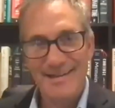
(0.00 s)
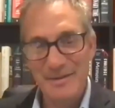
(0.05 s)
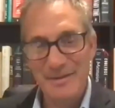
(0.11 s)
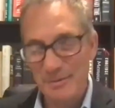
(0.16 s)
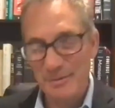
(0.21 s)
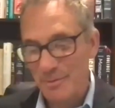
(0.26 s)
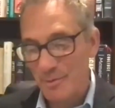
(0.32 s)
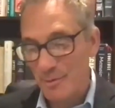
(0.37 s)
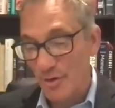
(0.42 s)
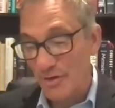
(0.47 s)

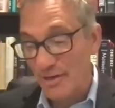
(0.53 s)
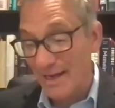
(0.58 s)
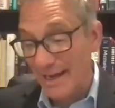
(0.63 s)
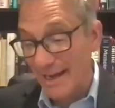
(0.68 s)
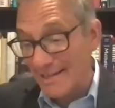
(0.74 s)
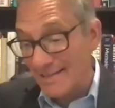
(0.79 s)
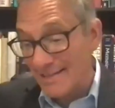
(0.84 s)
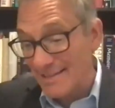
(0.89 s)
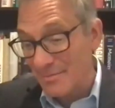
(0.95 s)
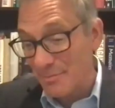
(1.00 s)
The quote I
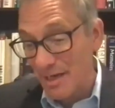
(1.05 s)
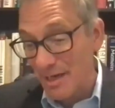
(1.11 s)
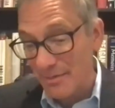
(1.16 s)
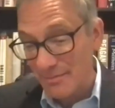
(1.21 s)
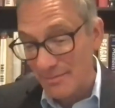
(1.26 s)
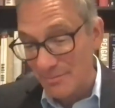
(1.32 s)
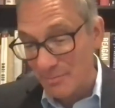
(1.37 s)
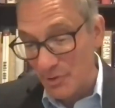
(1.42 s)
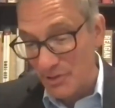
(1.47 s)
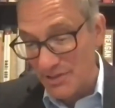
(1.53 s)
ended my
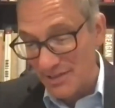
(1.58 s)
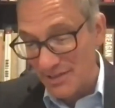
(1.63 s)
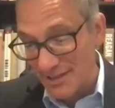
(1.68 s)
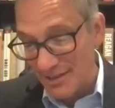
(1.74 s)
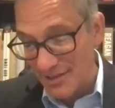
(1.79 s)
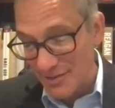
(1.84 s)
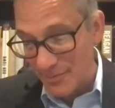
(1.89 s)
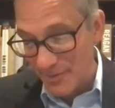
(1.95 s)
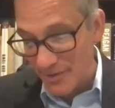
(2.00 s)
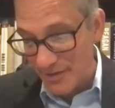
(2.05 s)
presentation